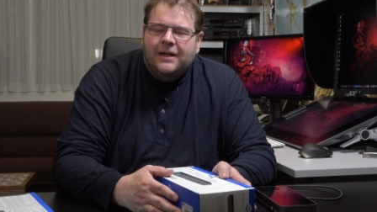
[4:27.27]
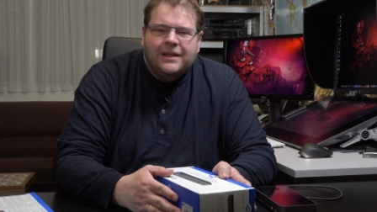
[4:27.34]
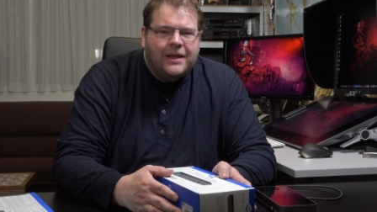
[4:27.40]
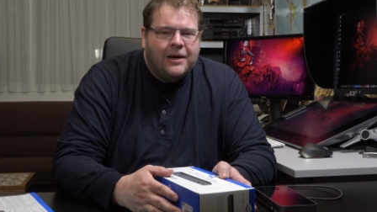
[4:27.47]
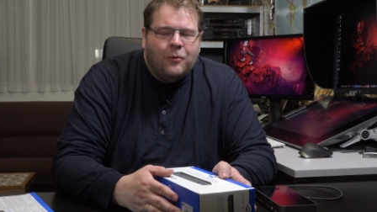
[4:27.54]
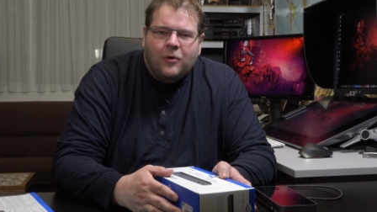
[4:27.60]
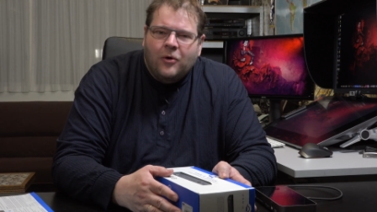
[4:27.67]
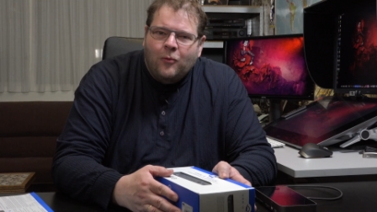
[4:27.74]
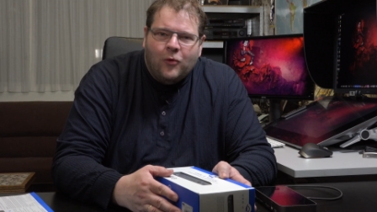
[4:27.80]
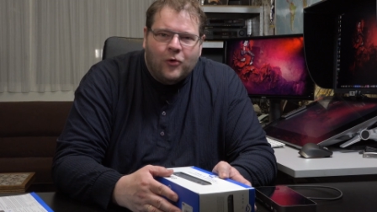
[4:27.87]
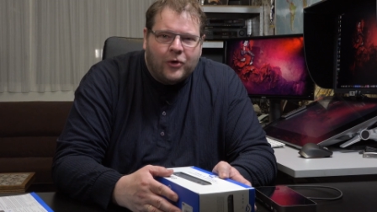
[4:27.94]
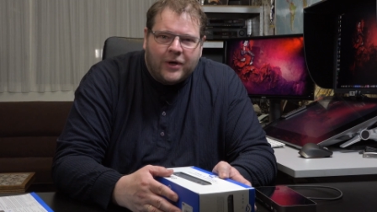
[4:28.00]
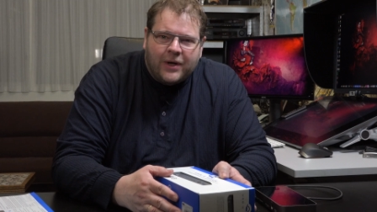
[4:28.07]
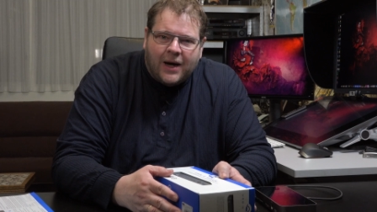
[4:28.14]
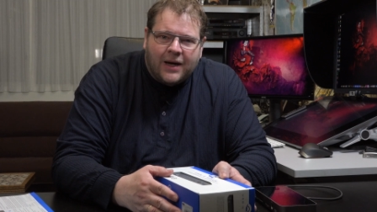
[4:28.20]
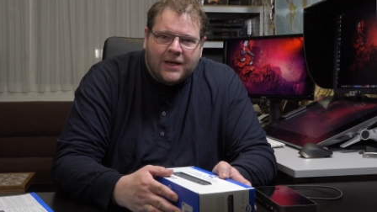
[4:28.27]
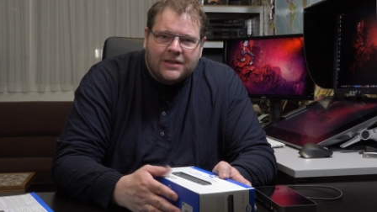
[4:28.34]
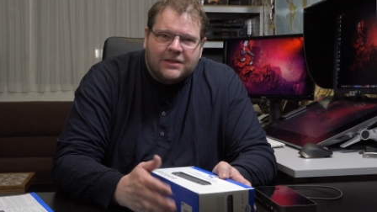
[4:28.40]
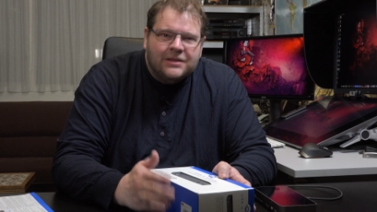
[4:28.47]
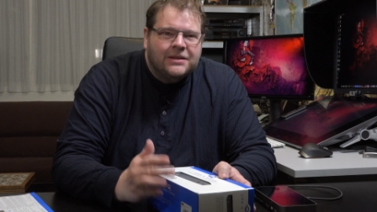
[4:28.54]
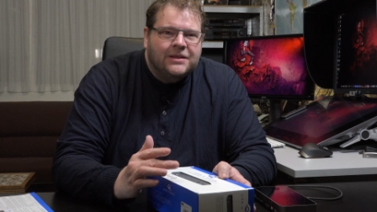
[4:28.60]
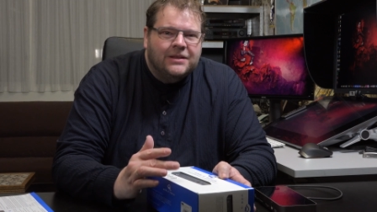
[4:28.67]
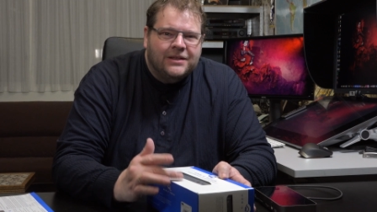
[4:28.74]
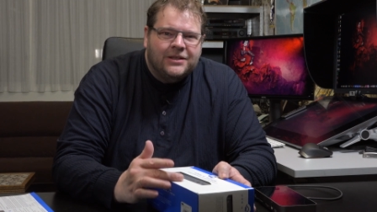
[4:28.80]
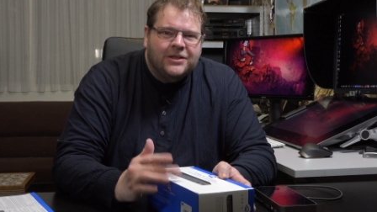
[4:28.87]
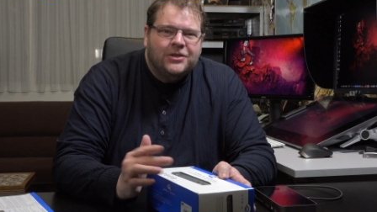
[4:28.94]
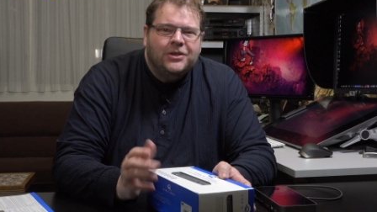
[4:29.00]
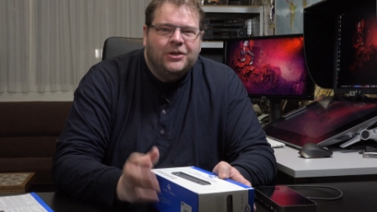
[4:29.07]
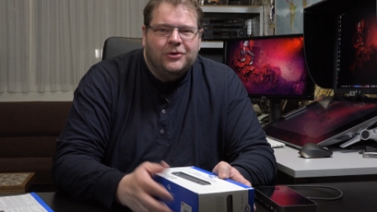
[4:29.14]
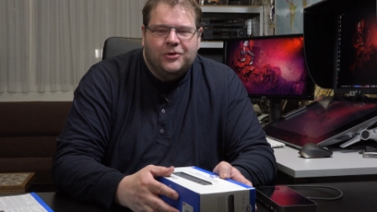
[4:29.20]
That won't work, guys. This
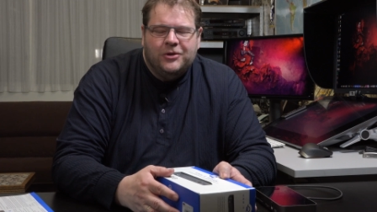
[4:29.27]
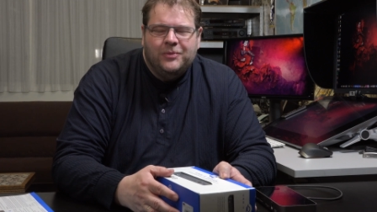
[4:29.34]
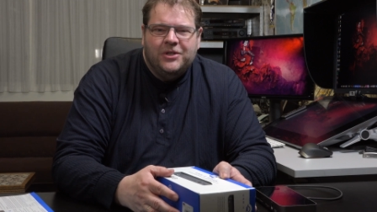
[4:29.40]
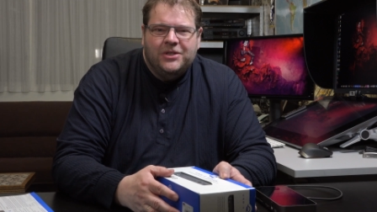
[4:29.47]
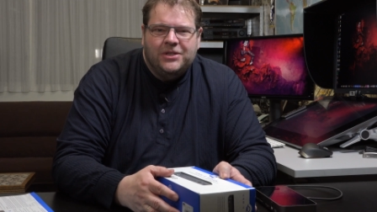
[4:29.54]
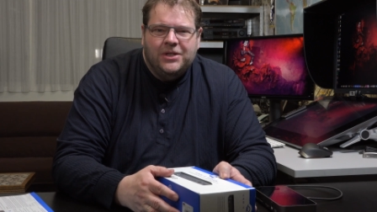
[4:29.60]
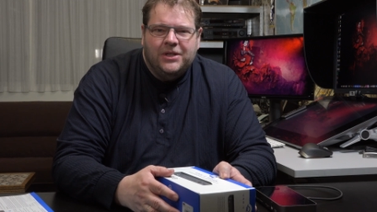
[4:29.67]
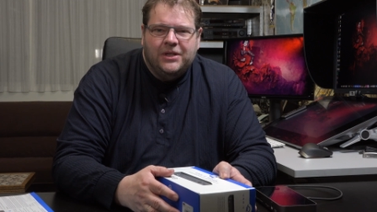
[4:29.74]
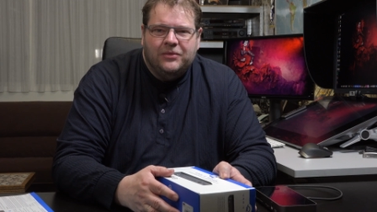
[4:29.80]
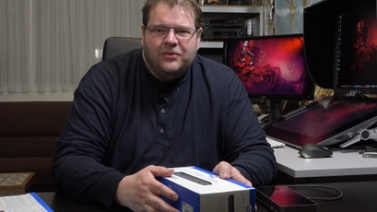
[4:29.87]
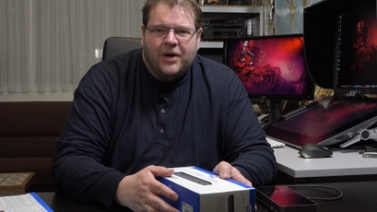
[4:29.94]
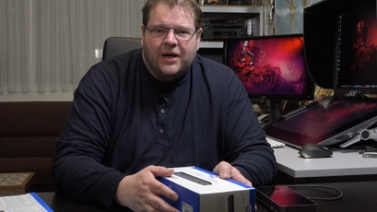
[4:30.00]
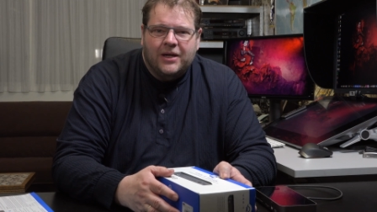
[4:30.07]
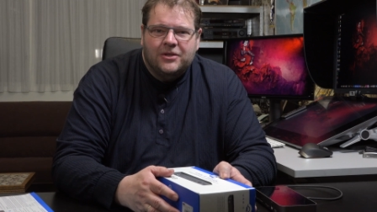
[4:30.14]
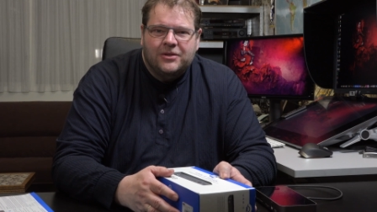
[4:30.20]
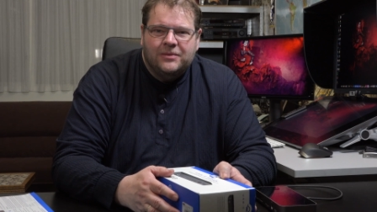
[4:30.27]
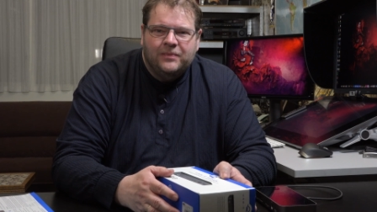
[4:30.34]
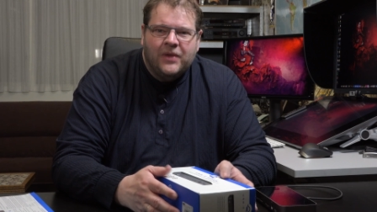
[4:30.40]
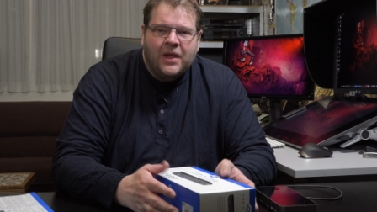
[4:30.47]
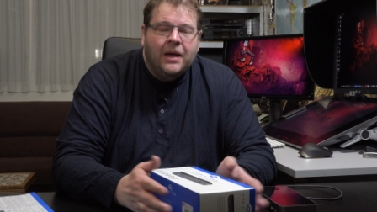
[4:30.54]
is a USB-C device.